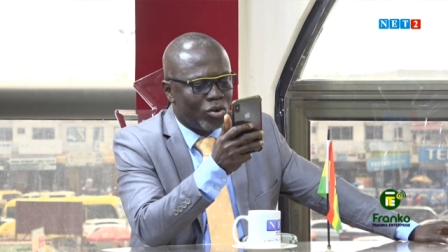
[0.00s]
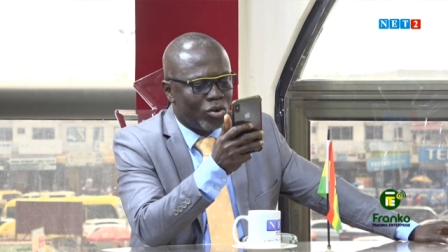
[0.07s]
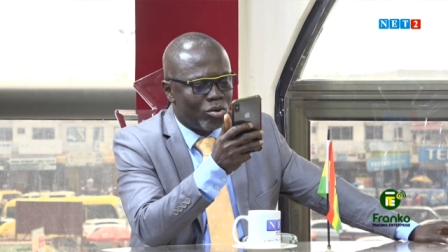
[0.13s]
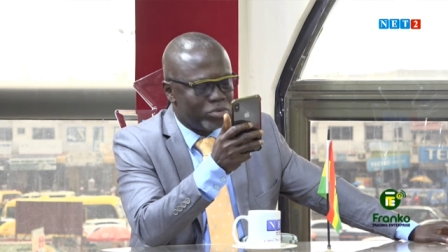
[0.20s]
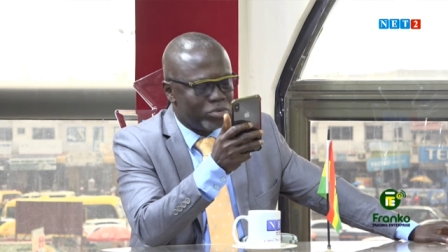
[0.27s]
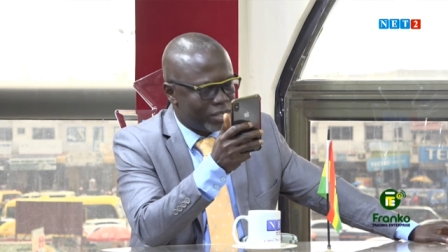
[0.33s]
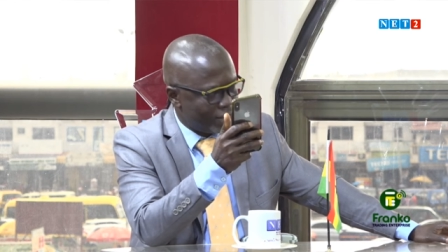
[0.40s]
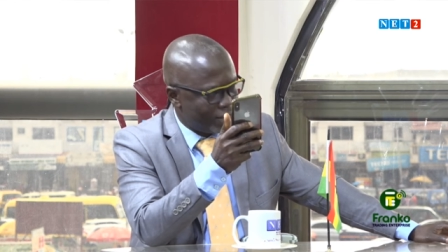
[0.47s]

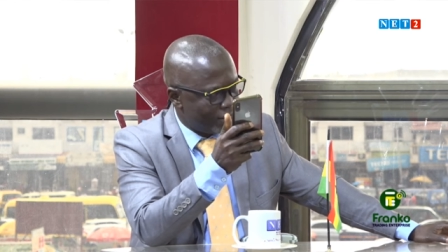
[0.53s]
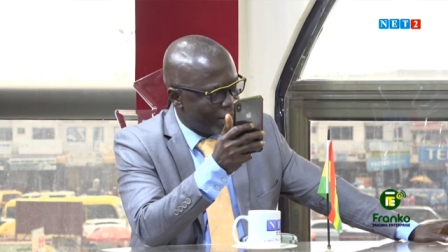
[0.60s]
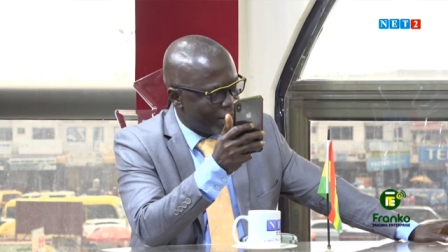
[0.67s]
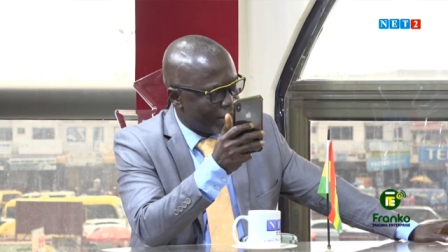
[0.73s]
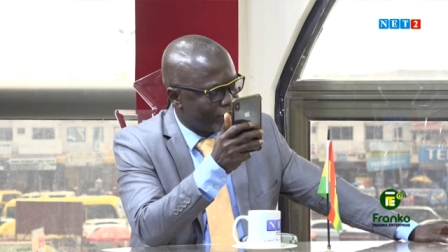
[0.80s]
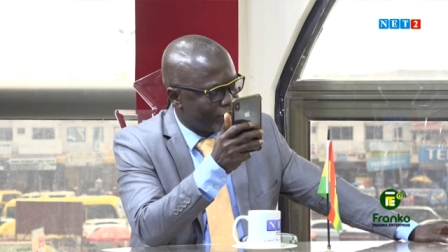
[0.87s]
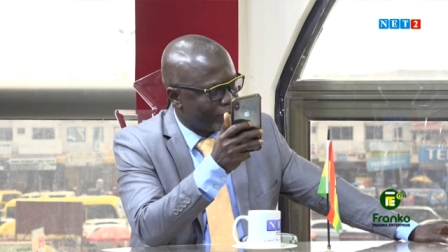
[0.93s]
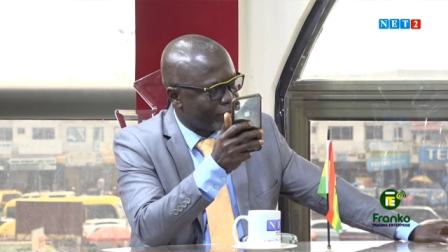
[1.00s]
Obusa
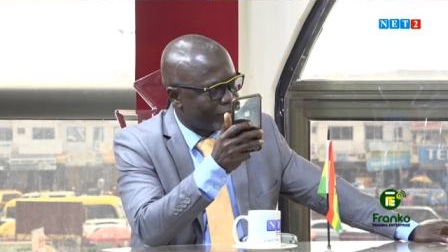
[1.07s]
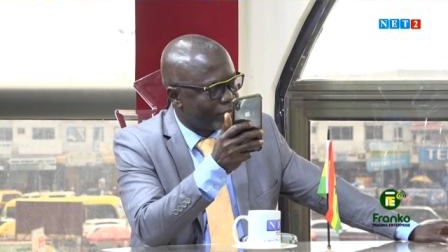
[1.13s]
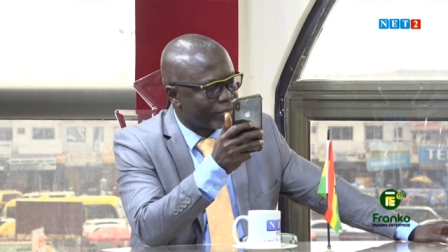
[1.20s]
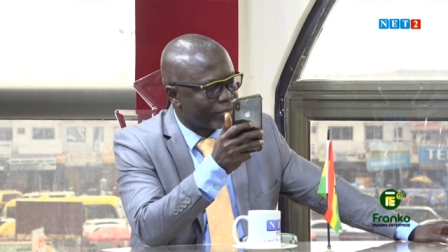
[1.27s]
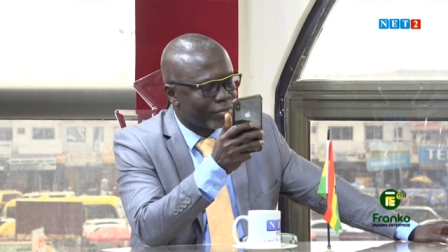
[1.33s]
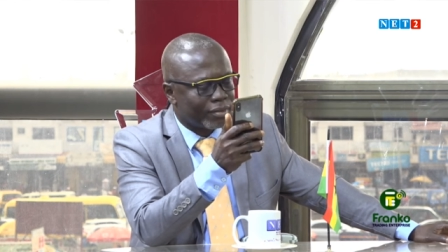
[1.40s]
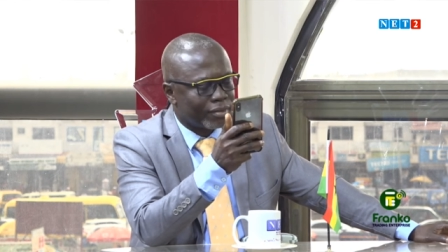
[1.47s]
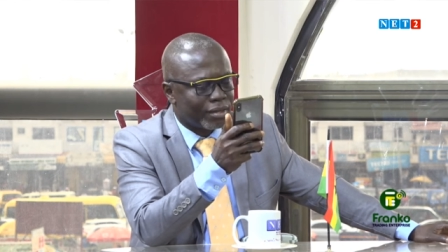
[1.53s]
say. Yes.
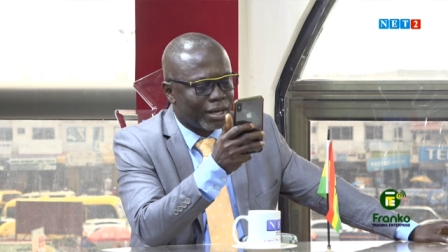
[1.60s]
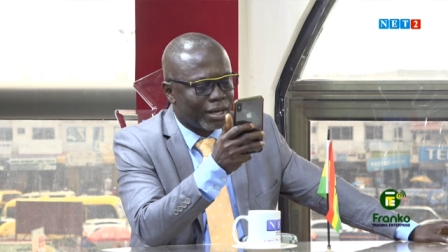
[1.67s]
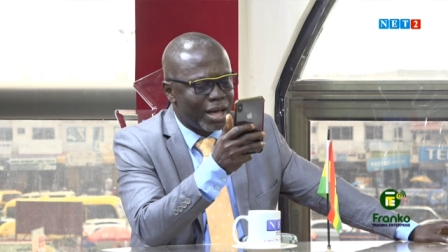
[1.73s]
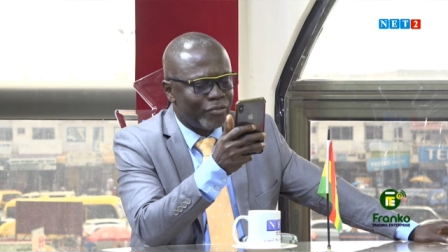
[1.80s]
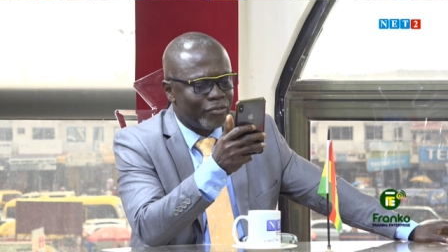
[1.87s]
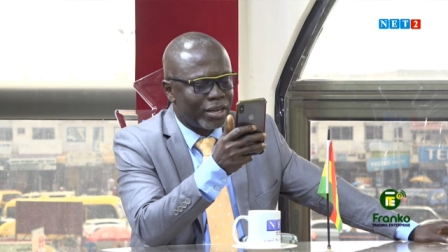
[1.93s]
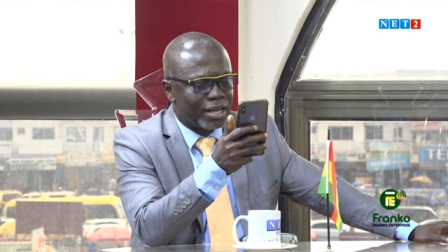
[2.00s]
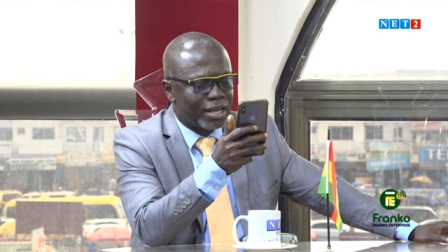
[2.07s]

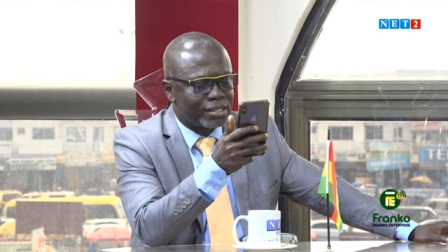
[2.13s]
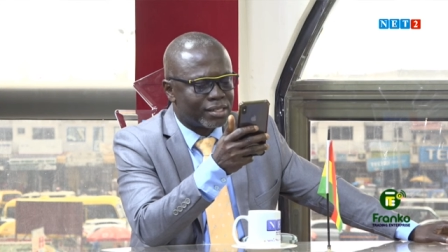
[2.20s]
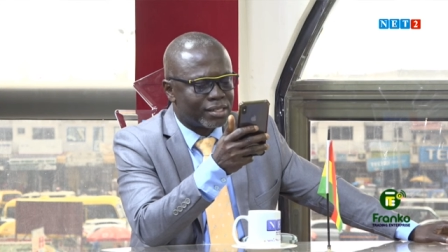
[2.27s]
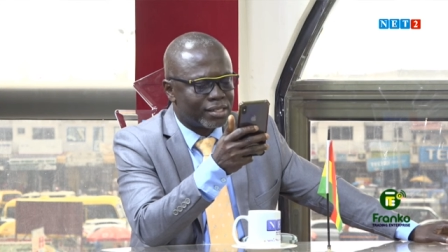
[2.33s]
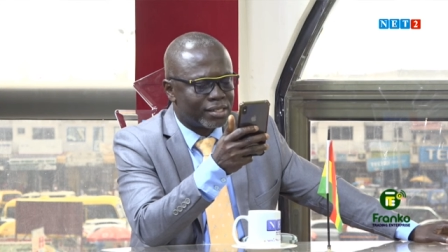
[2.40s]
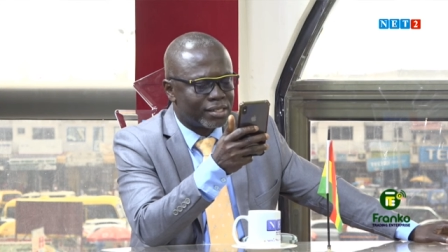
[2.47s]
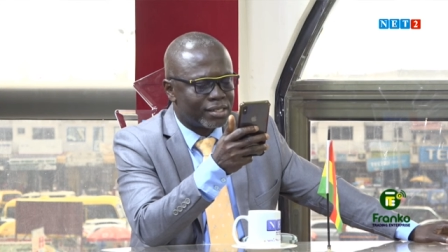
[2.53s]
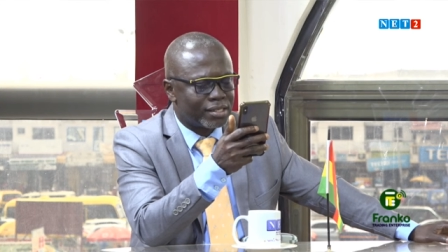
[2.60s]

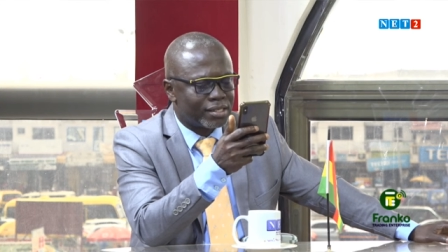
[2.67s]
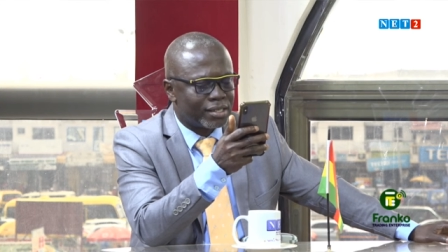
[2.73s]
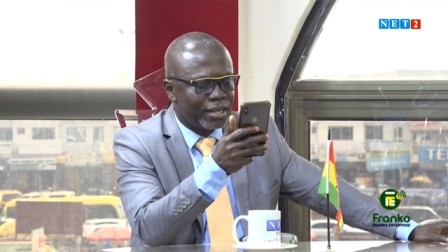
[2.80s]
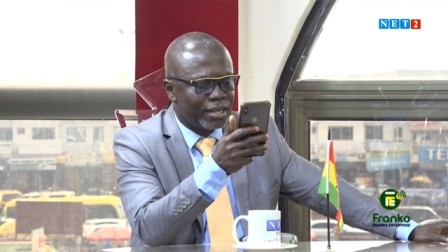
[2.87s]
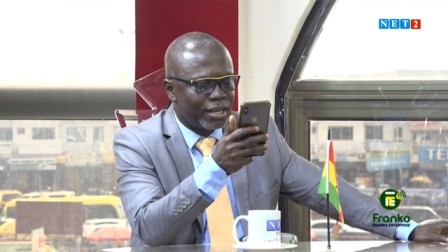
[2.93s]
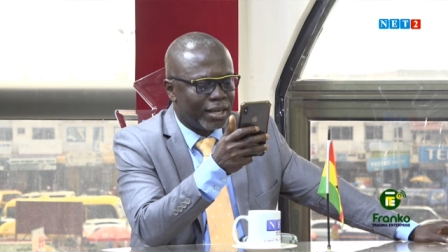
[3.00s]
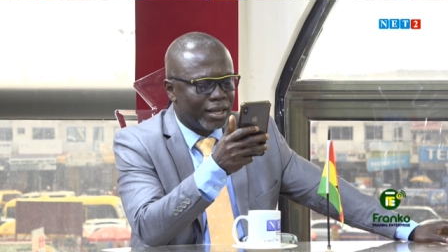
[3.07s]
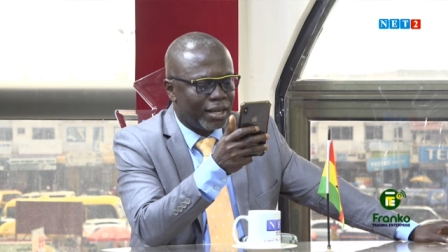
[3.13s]
Governance.
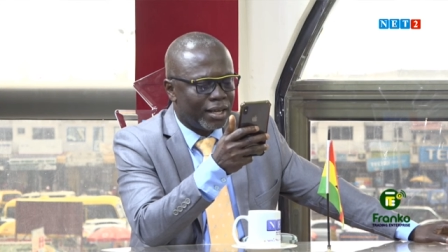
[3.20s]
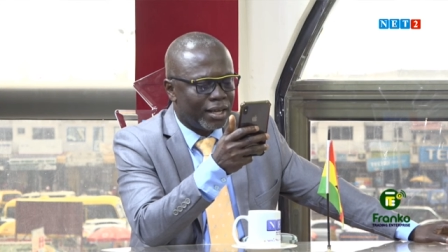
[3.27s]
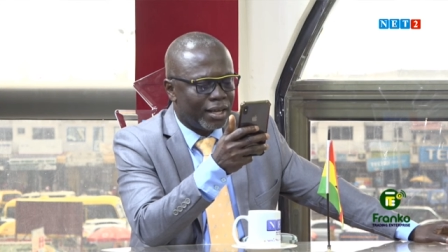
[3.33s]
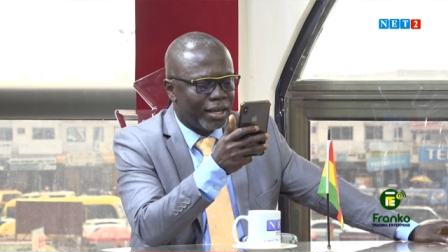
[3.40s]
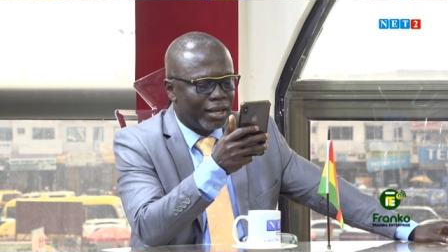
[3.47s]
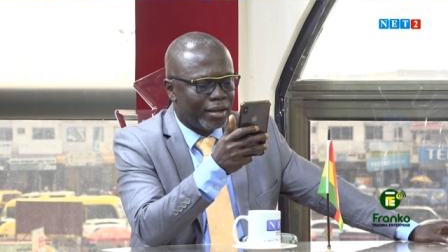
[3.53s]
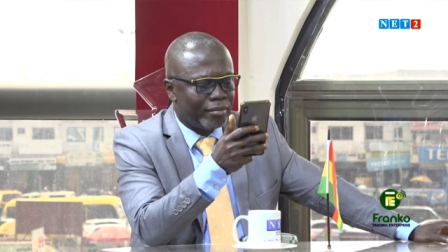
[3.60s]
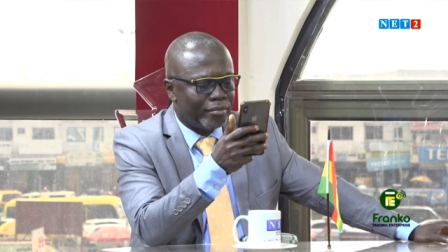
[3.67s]

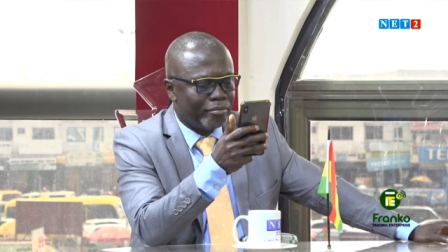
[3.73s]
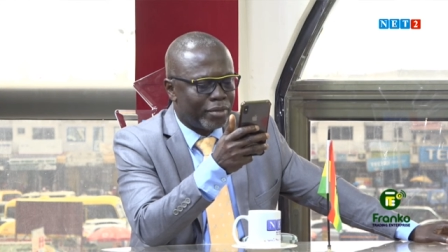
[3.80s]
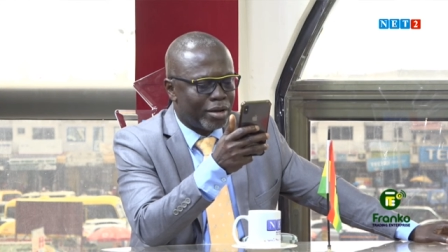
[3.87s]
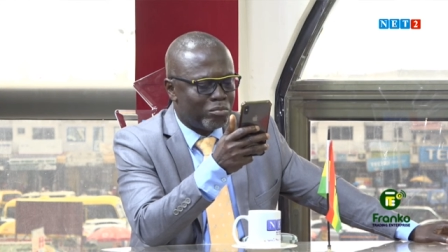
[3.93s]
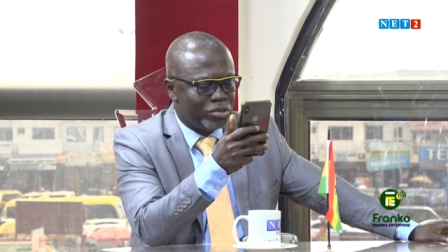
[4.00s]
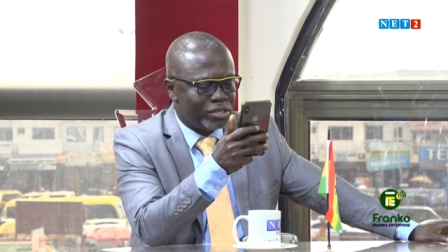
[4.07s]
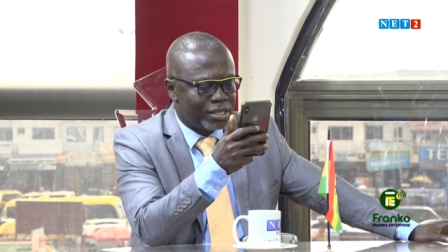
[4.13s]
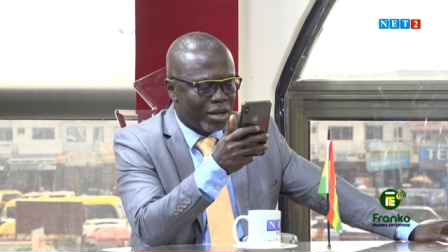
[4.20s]

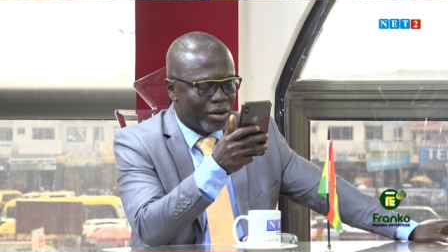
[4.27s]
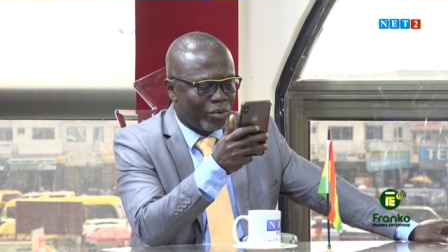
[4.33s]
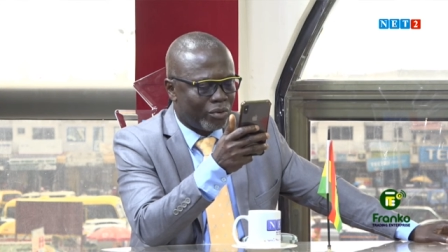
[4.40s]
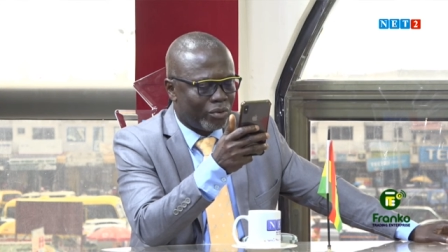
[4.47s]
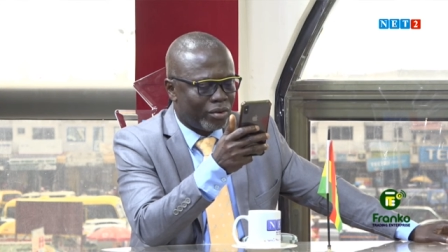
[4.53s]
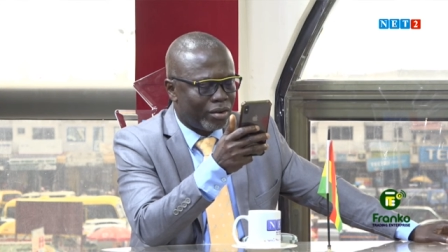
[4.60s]
Mebusa o.